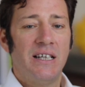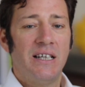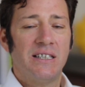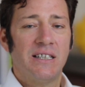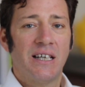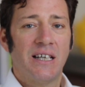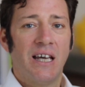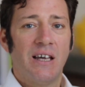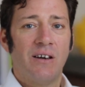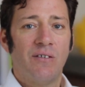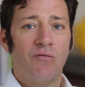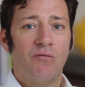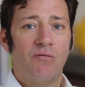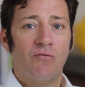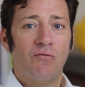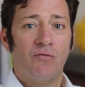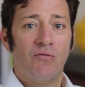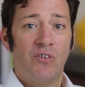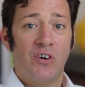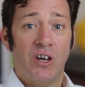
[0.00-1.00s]
I need to get
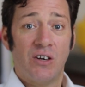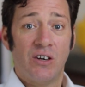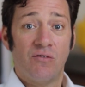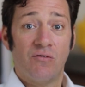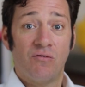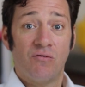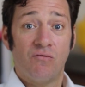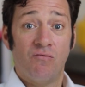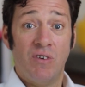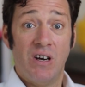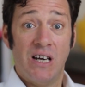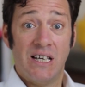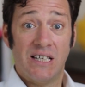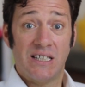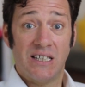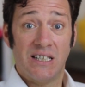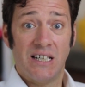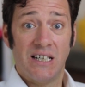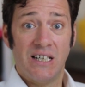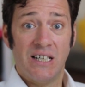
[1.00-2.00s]
done
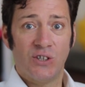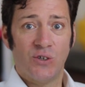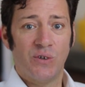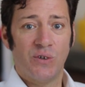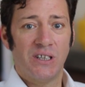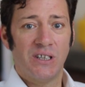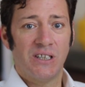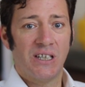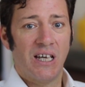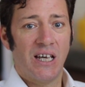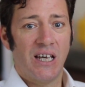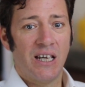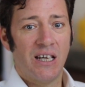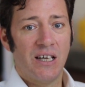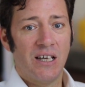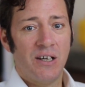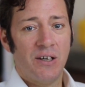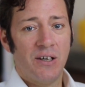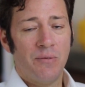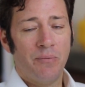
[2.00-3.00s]
realistically during the
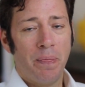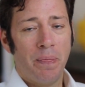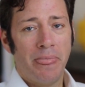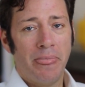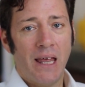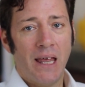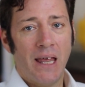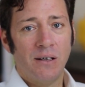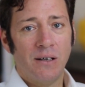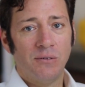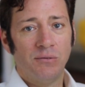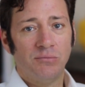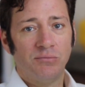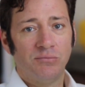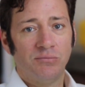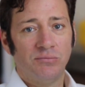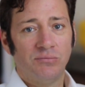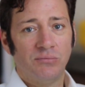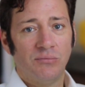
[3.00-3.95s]
day. Now,